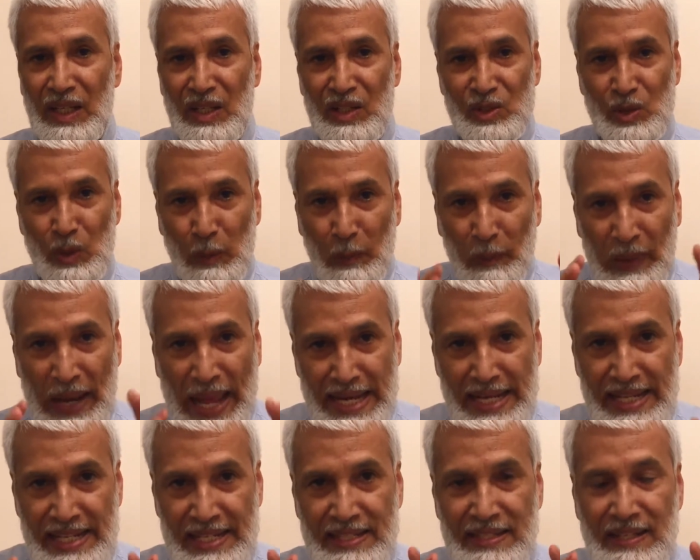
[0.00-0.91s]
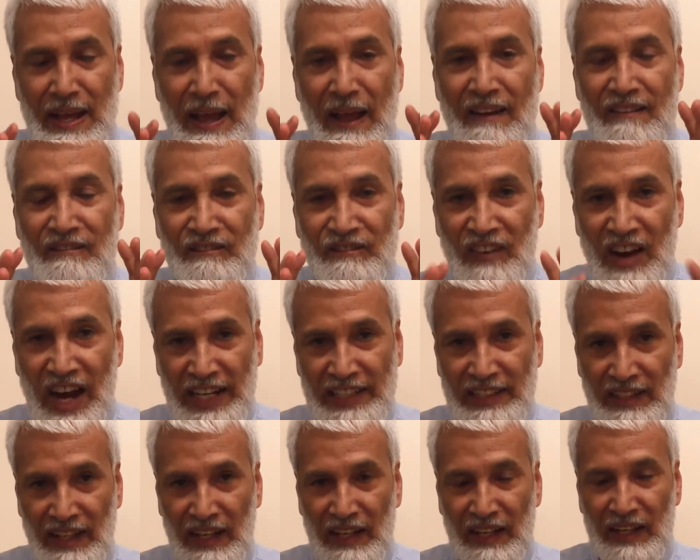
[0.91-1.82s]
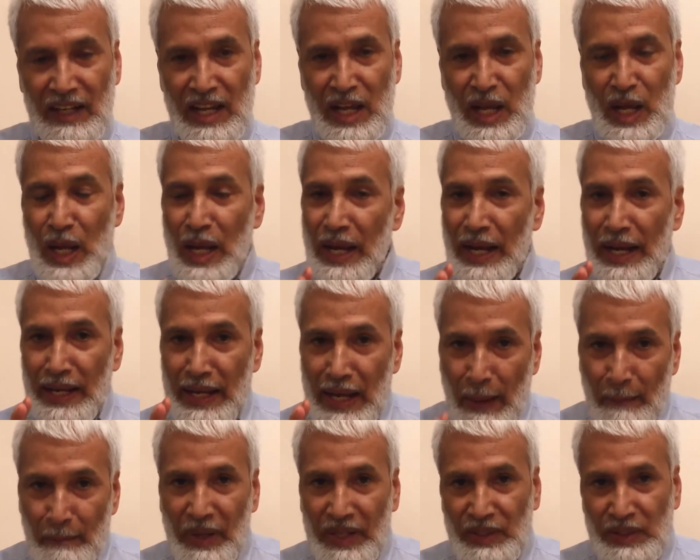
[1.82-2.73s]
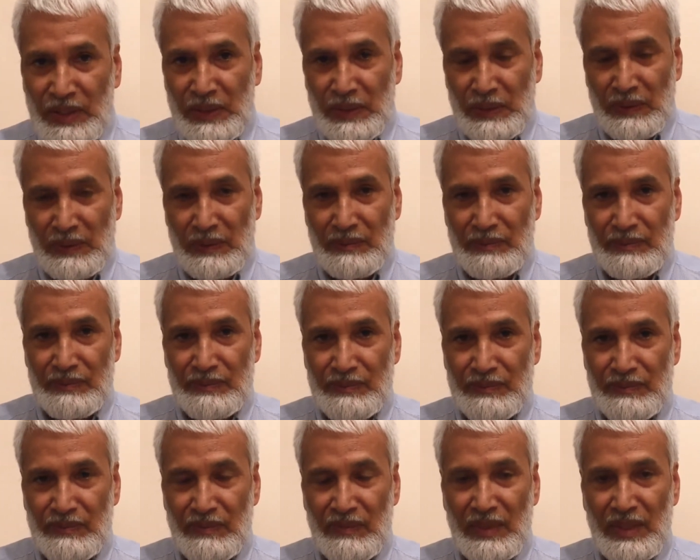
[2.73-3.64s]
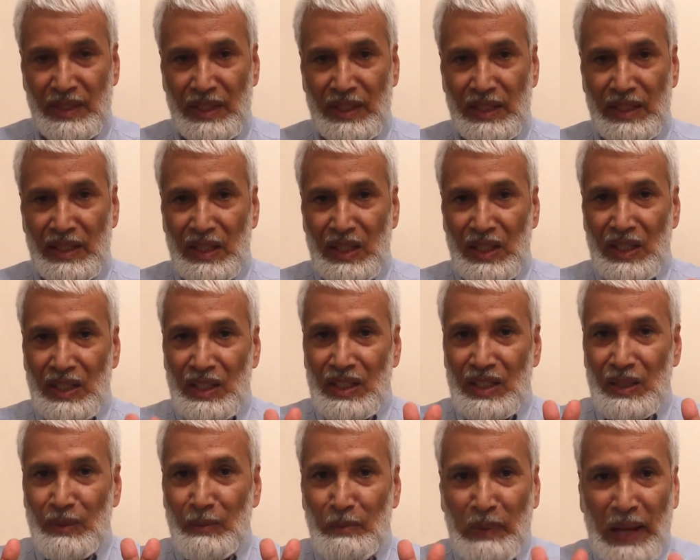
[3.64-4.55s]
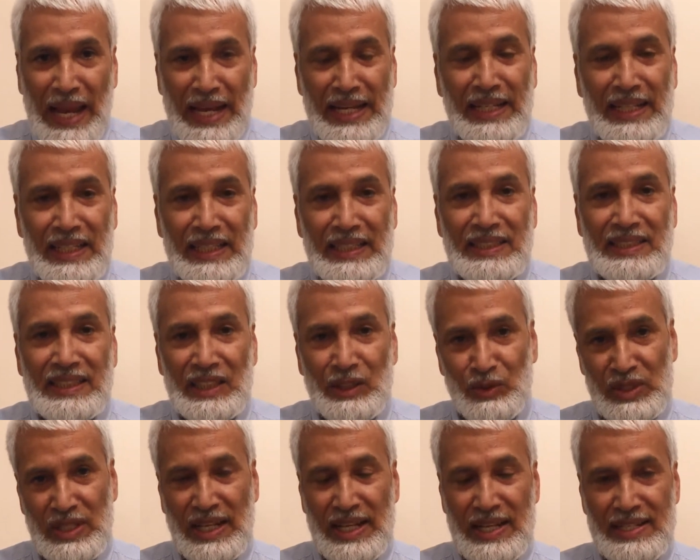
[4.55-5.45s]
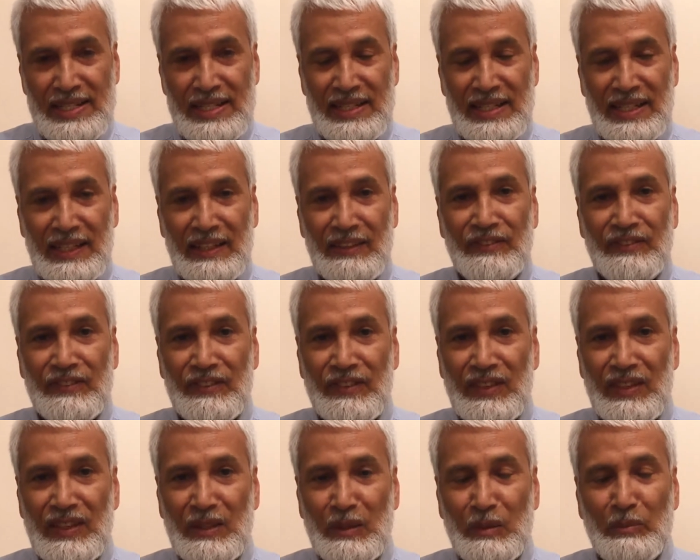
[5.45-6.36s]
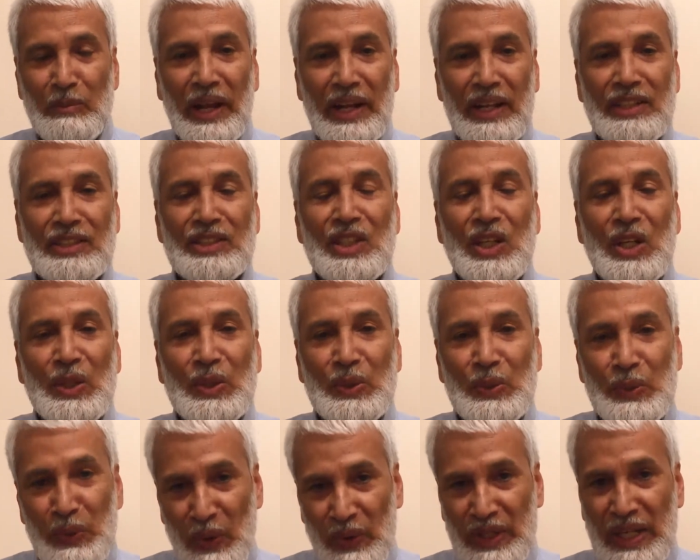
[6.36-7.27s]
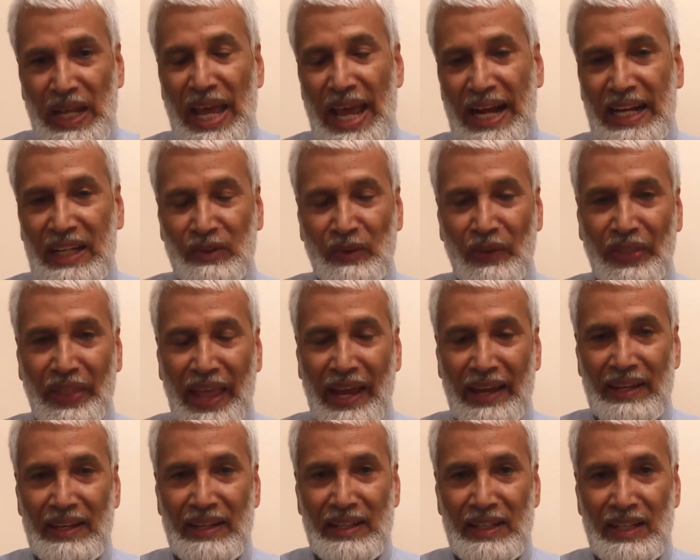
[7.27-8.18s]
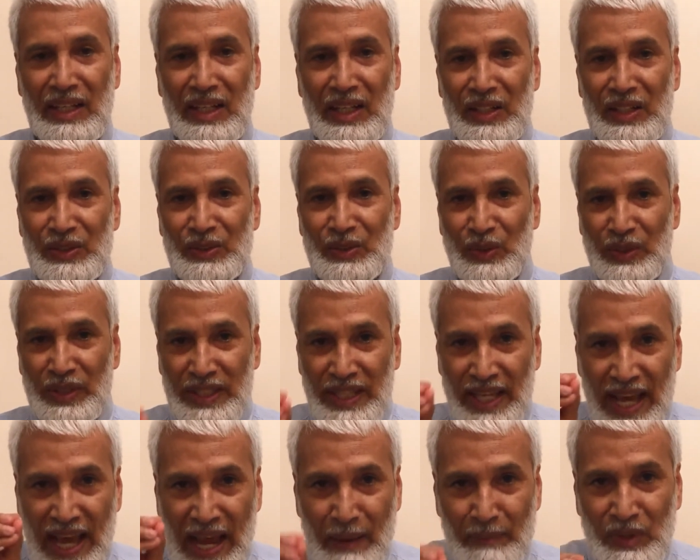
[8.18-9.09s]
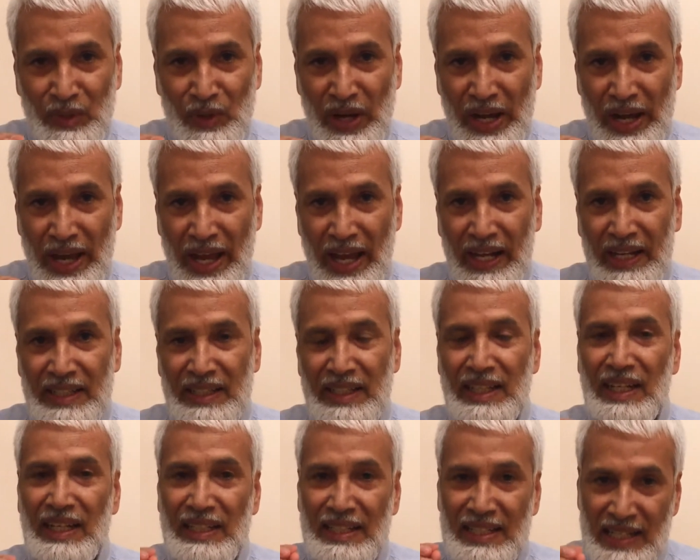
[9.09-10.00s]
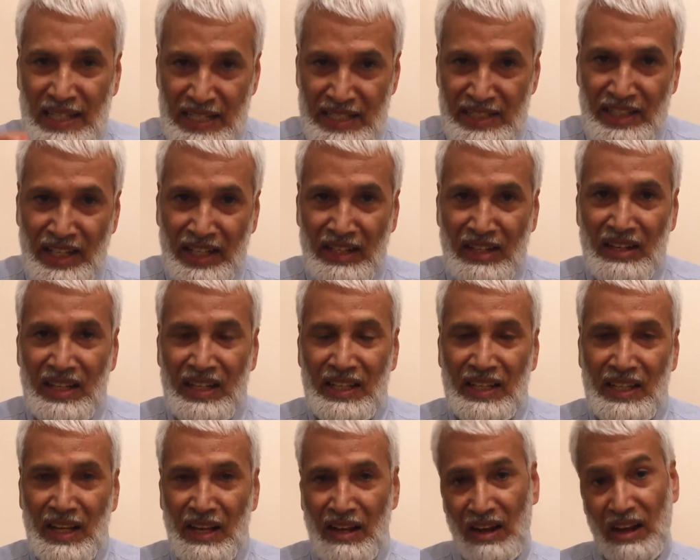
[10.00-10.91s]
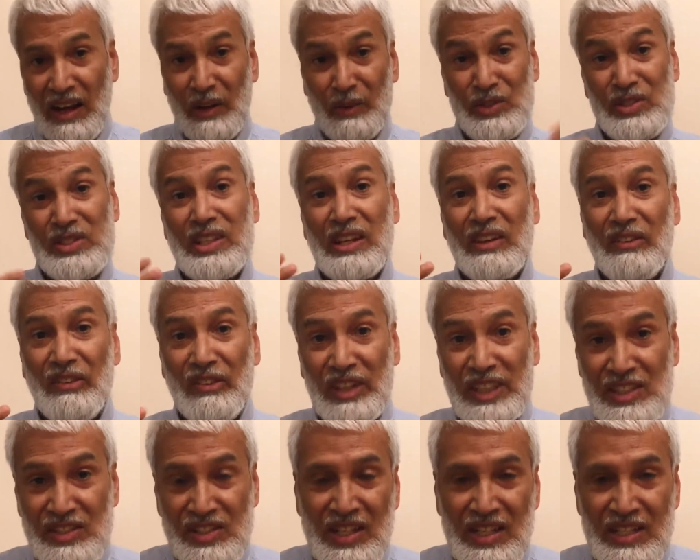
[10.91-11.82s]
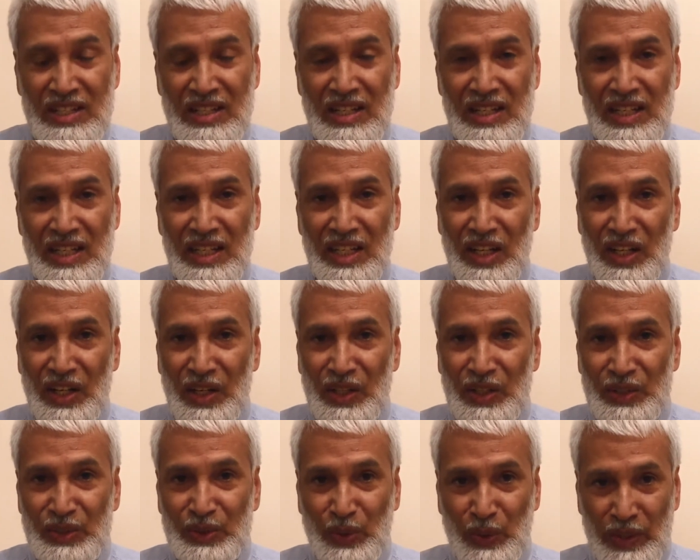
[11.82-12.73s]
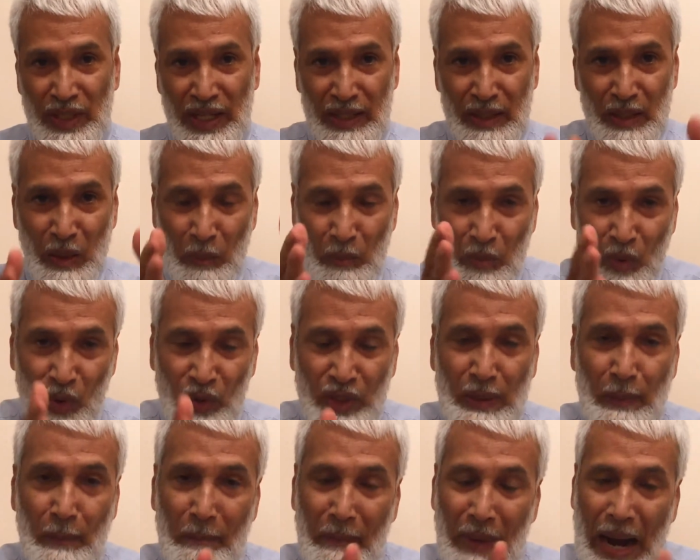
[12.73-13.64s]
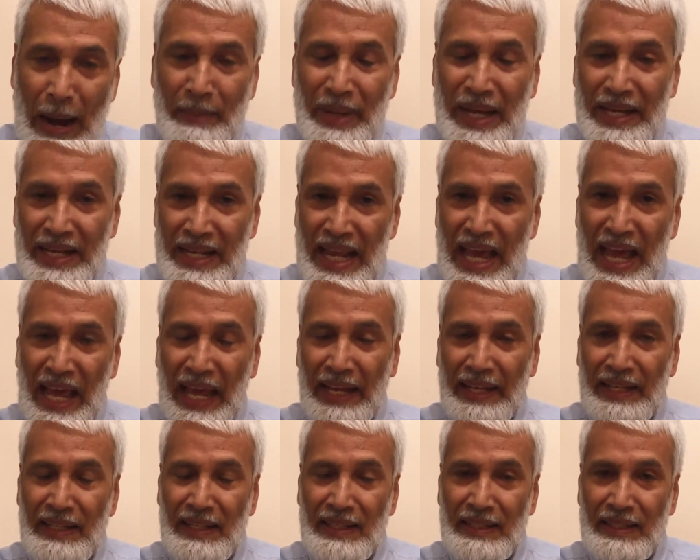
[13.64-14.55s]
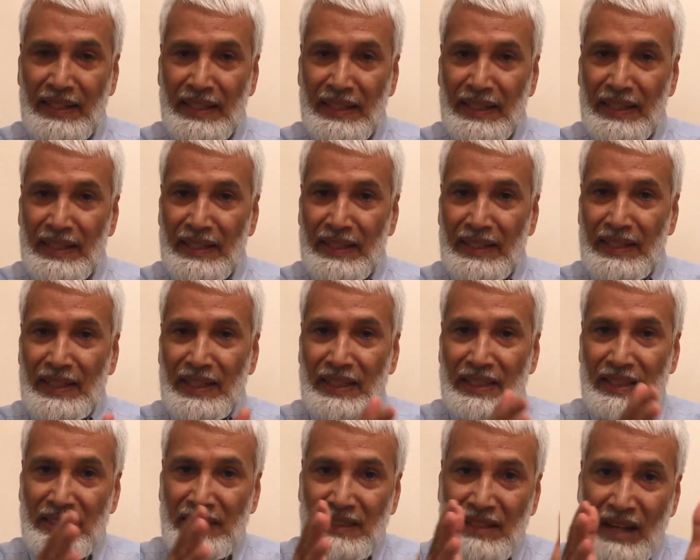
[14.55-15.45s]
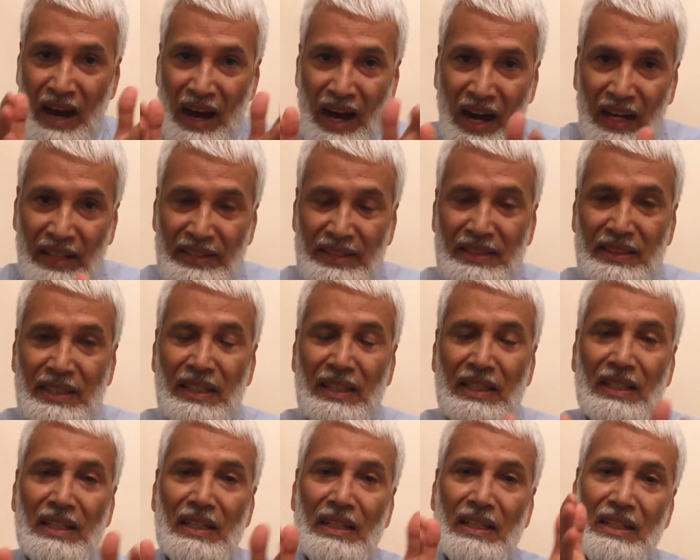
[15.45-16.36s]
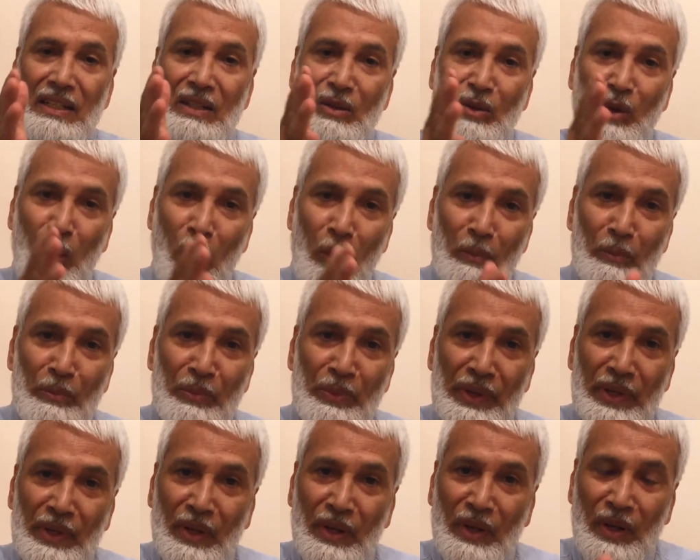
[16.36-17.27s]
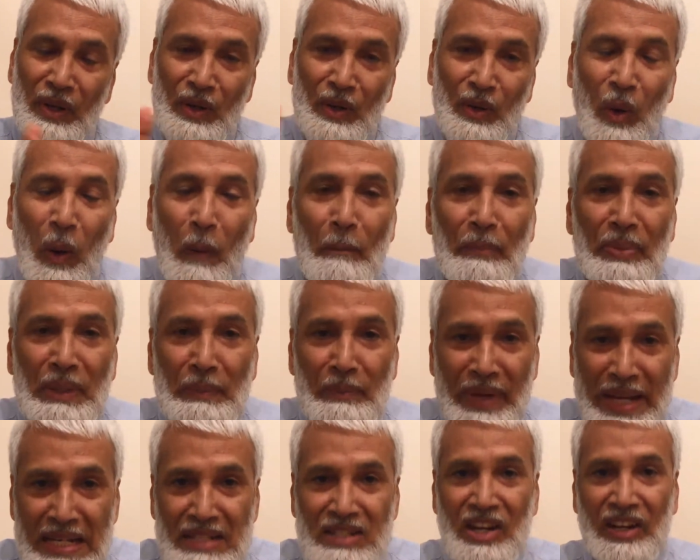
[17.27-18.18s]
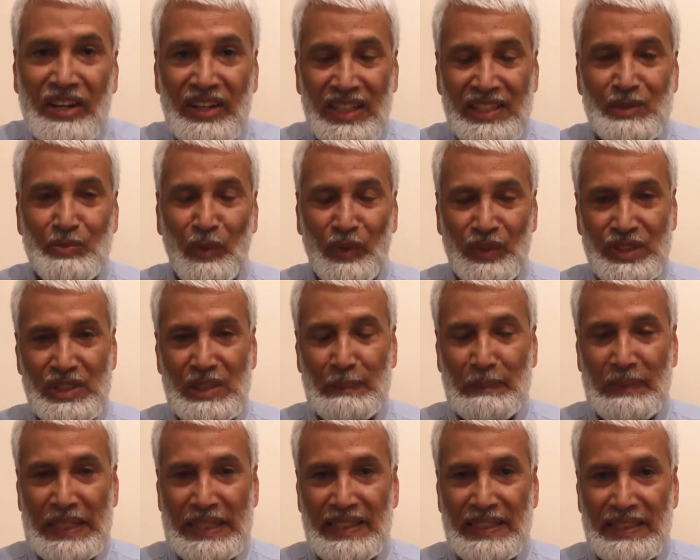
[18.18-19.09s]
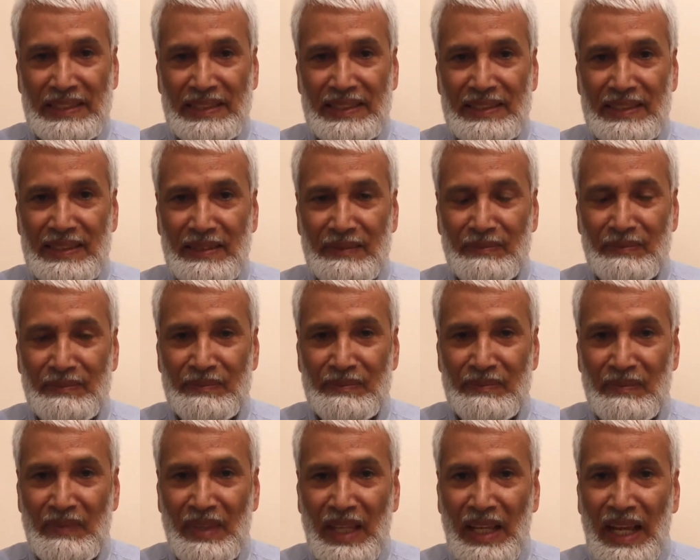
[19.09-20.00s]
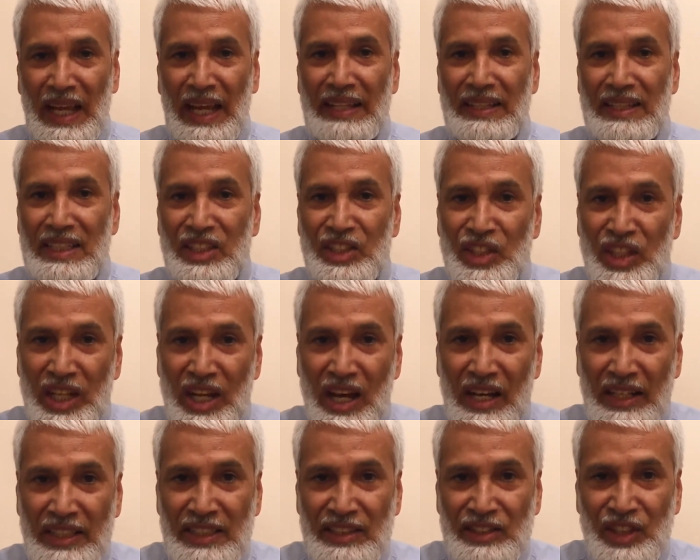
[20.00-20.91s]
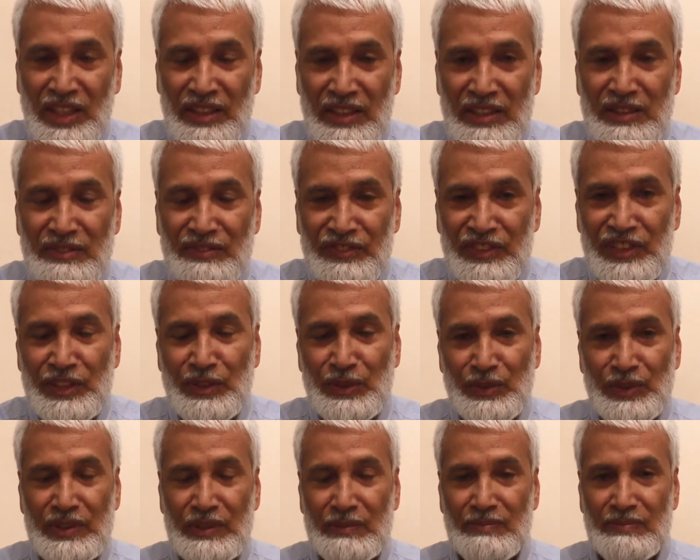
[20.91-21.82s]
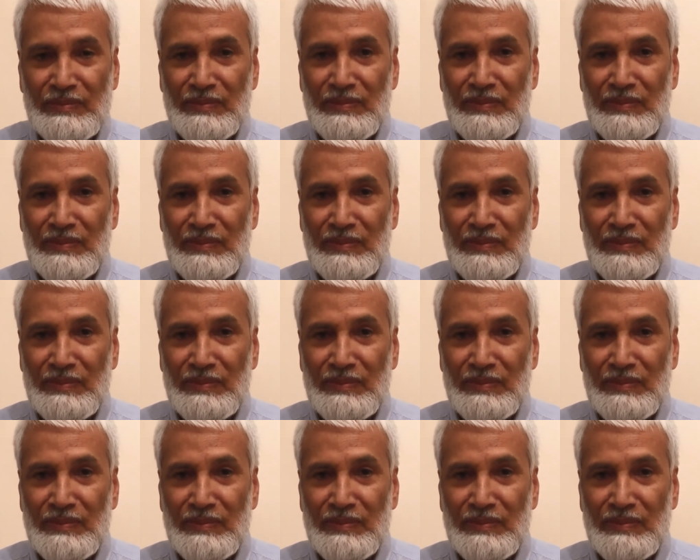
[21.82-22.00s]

So plan is vital. Number two, planning is useless if parents do not act on that. So they have to act diligently, I will say religiously, so that both mom and dad does complementary responsibilities and they share each other's views.